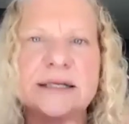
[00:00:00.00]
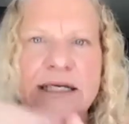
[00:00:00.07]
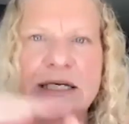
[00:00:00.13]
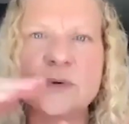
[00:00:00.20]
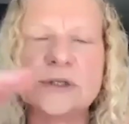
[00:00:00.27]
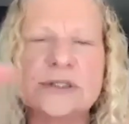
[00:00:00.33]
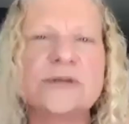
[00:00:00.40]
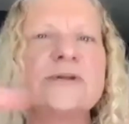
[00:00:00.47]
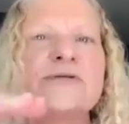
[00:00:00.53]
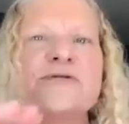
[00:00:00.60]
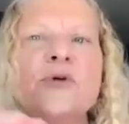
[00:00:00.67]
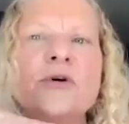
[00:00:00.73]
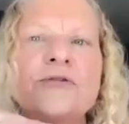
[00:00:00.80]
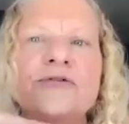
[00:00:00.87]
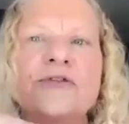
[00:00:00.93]
He was in the
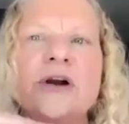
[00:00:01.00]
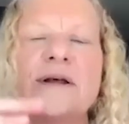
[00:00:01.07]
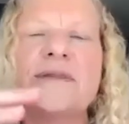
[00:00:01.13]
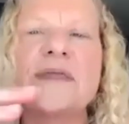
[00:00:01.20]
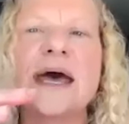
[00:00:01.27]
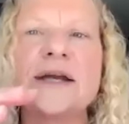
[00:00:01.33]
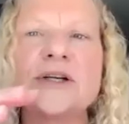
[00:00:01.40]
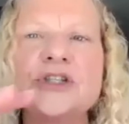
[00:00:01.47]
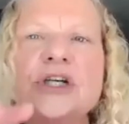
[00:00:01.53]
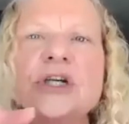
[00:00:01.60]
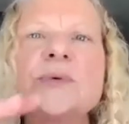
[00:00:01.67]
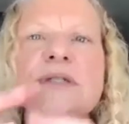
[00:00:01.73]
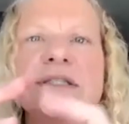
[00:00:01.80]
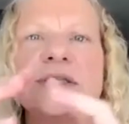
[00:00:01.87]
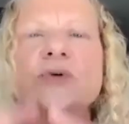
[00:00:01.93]
forefront of that too,
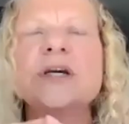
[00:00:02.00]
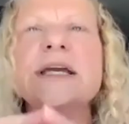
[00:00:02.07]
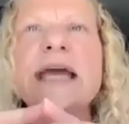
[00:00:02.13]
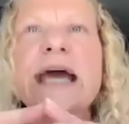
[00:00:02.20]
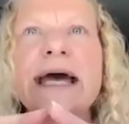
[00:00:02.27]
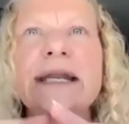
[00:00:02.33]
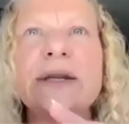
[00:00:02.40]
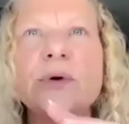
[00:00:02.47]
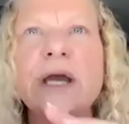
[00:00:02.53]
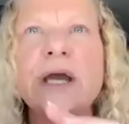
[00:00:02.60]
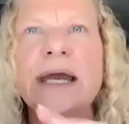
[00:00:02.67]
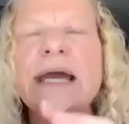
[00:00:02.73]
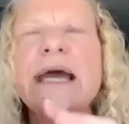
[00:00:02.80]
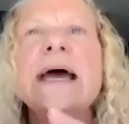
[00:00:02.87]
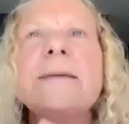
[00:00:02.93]
is looking at,
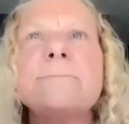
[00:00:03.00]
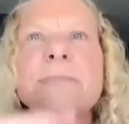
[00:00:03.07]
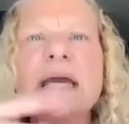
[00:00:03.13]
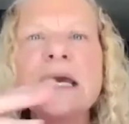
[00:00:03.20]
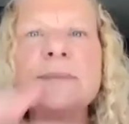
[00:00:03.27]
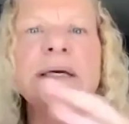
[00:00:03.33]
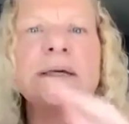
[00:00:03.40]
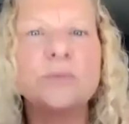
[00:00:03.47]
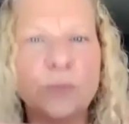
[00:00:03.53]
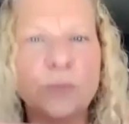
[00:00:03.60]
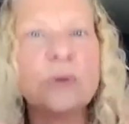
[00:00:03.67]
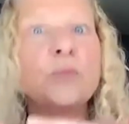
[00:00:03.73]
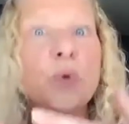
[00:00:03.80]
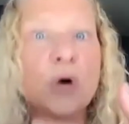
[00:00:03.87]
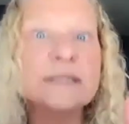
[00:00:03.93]
okay, maybe
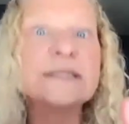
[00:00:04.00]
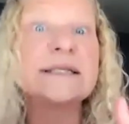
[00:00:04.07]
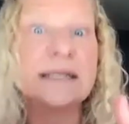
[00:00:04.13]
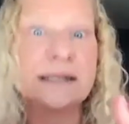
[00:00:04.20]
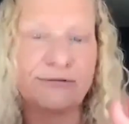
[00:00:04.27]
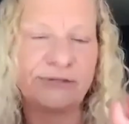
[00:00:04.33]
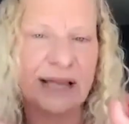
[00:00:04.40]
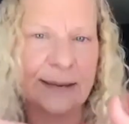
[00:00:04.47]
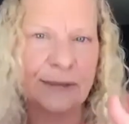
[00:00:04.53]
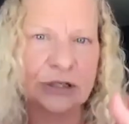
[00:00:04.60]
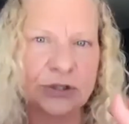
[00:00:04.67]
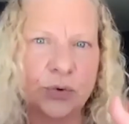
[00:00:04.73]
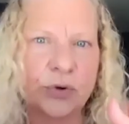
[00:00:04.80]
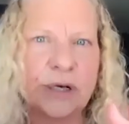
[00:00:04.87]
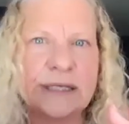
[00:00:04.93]
it wasn't an
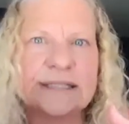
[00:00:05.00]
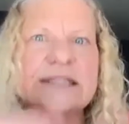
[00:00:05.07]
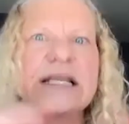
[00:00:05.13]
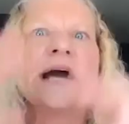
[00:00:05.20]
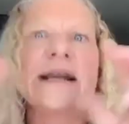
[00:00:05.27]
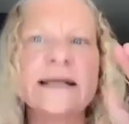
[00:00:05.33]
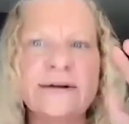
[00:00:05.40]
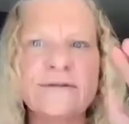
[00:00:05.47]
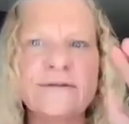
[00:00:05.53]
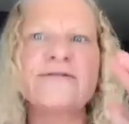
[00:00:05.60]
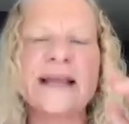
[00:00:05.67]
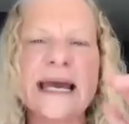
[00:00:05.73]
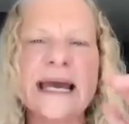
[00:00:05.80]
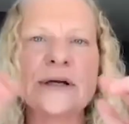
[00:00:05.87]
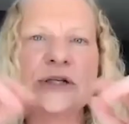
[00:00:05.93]
inflammatory, it's not an
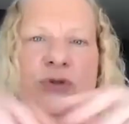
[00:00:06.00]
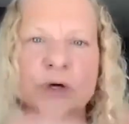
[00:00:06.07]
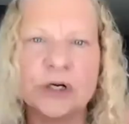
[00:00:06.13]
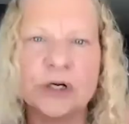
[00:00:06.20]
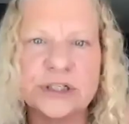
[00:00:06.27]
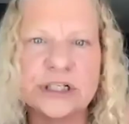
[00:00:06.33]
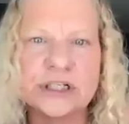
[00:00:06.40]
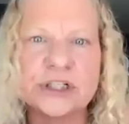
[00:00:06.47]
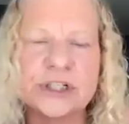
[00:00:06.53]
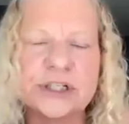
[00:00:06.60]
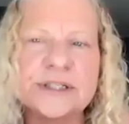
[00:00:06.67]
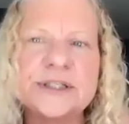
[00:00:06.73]
inflammatory condition.